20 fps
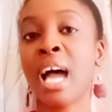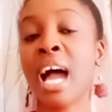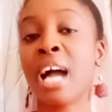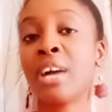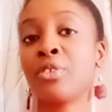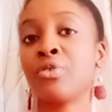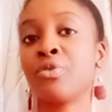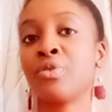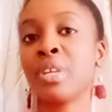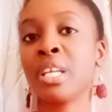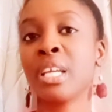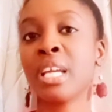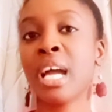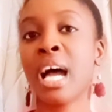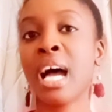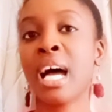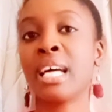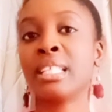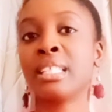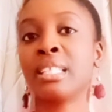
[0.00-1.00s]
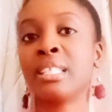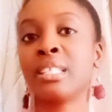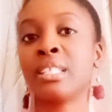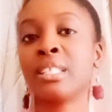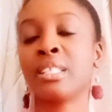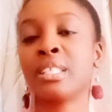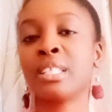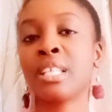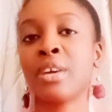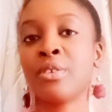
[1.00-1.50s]
angry and
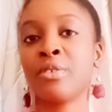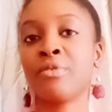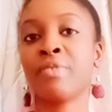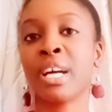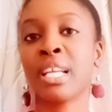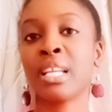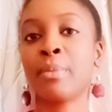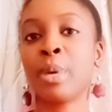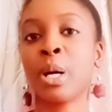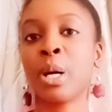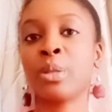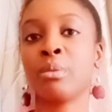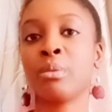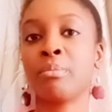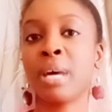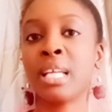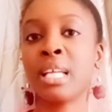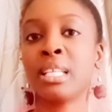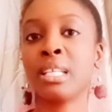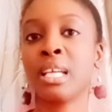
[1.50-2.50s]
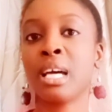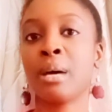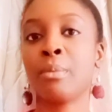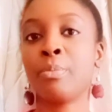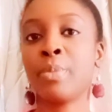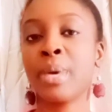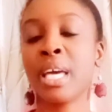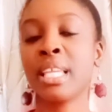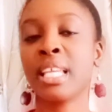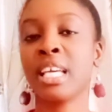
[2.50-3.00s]
terrified about the man in
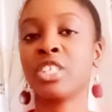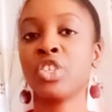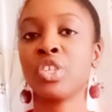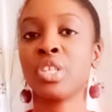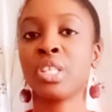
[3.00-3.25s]
her bed,